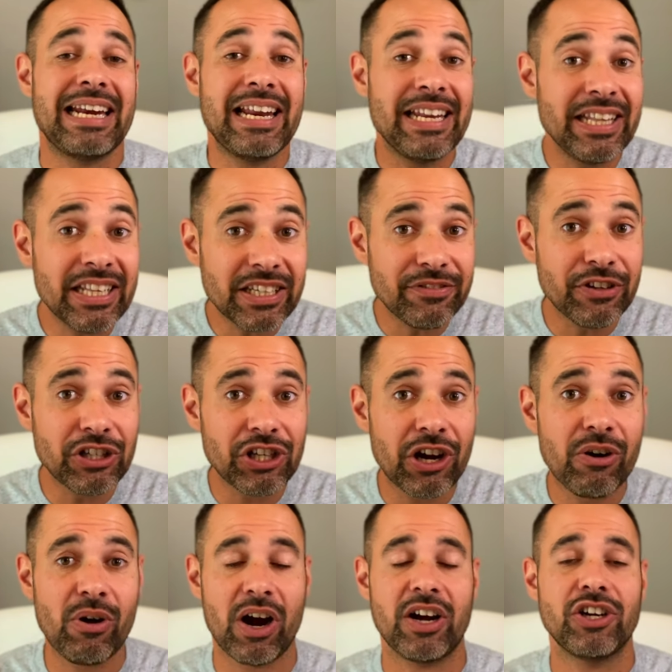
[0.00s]
And in this
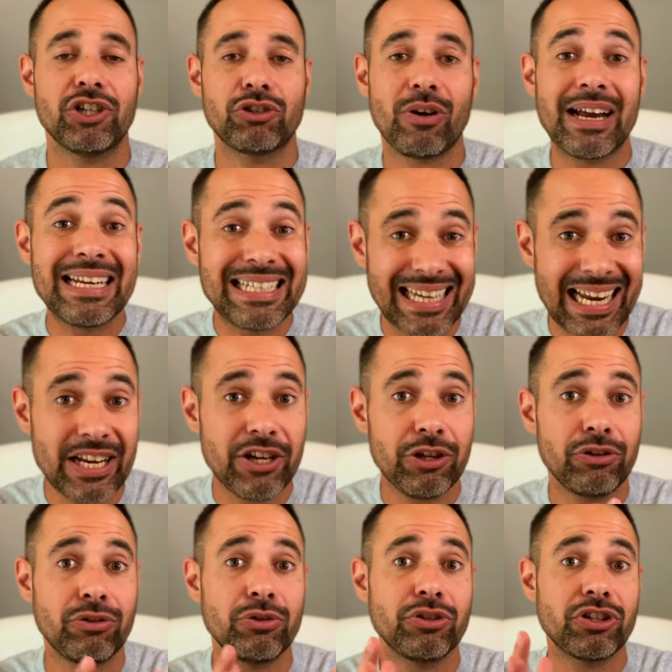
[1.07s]
video, I'm going to try and take you
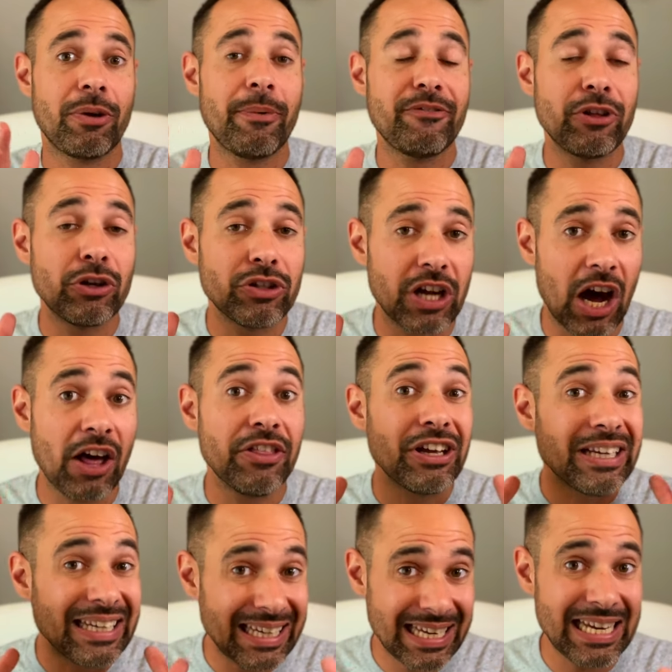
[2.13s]
through some of those other
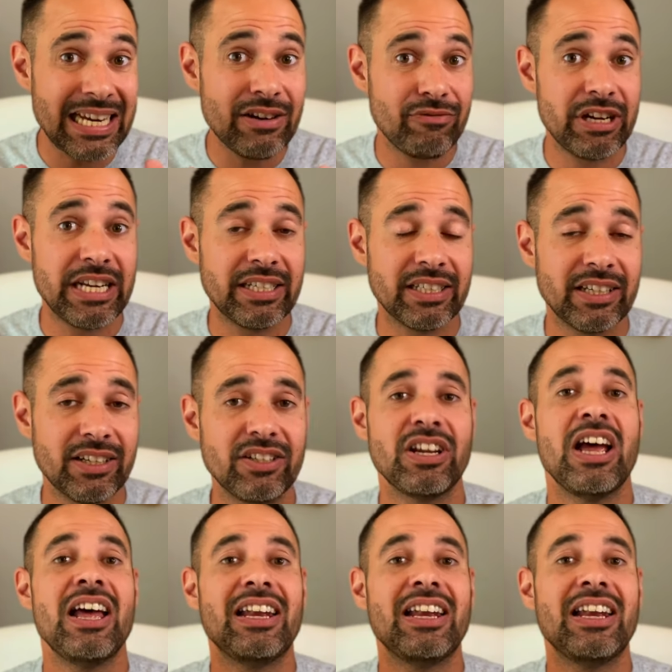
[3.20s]
key reasons.